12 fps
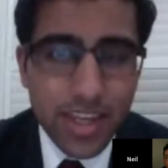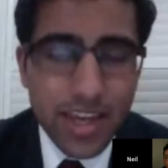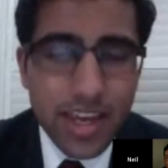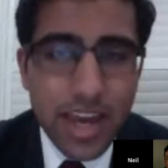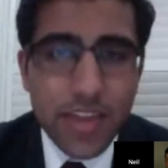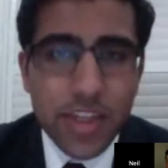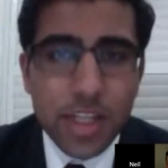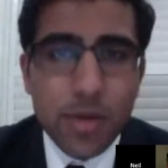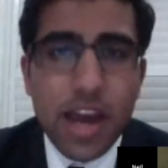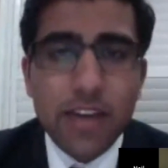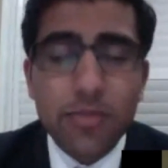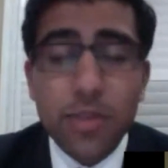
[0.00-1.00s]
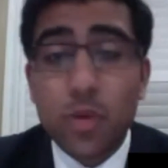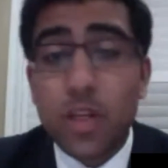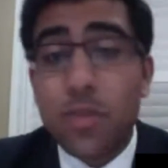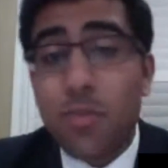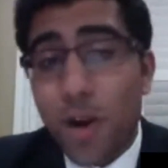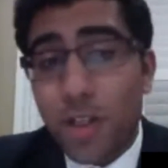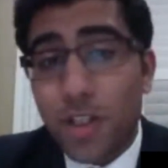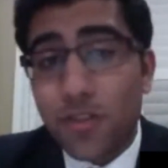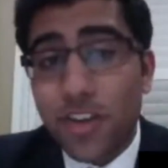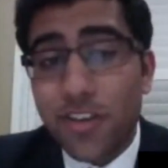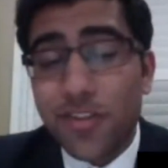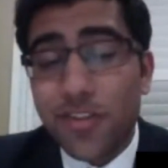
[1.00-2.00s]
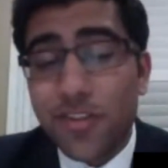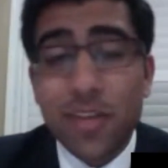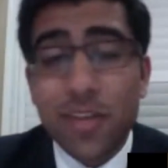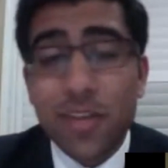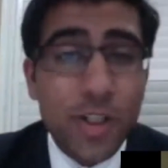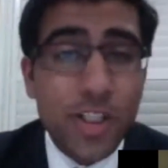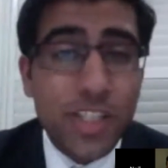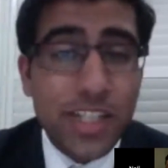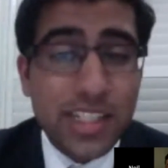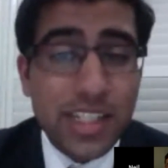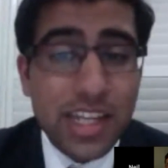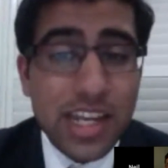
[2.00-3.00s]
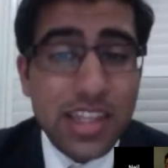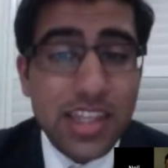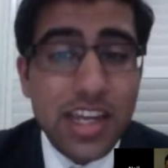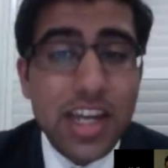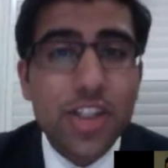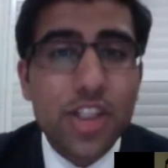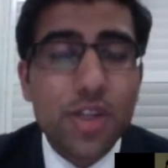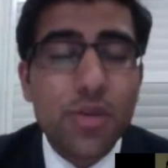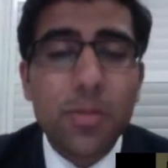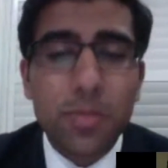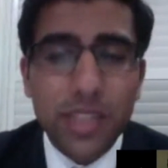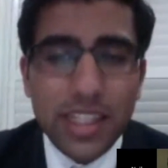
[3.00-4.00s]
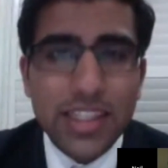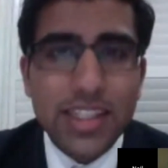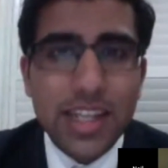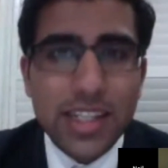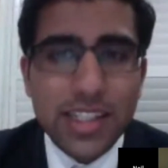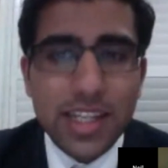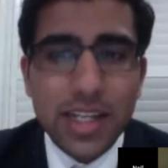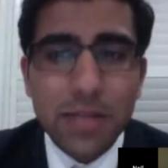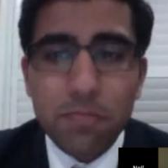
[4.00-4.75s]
and then you have between March 5th and March 16th to complete the testing.